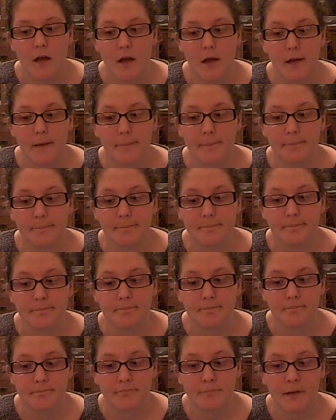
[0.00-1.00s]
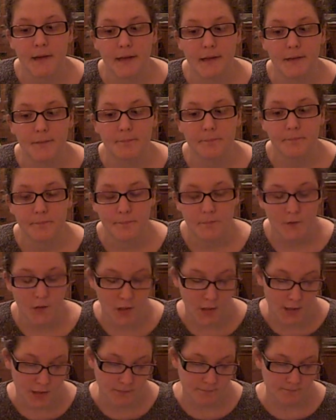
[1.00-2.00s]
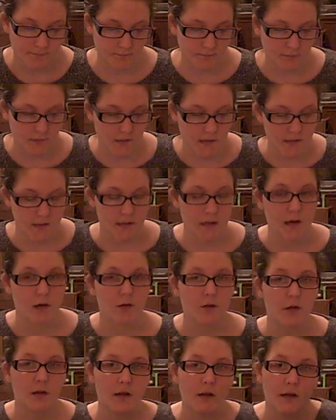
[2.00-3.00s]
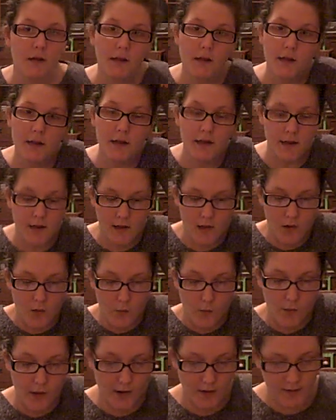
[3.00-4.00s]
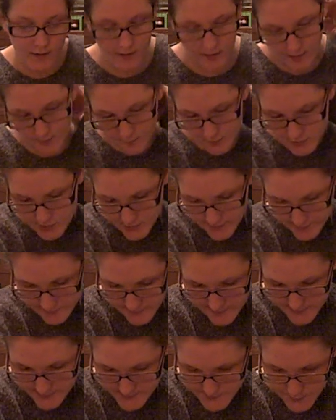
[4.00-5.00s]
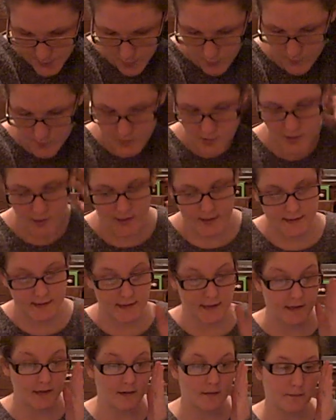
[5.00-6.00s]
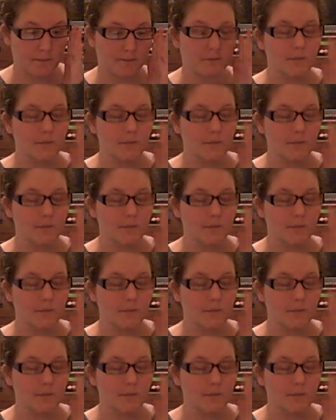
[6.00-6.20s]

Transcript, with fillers: Um, but, you know, so, well, I'm going to try to read this poem to you guys again.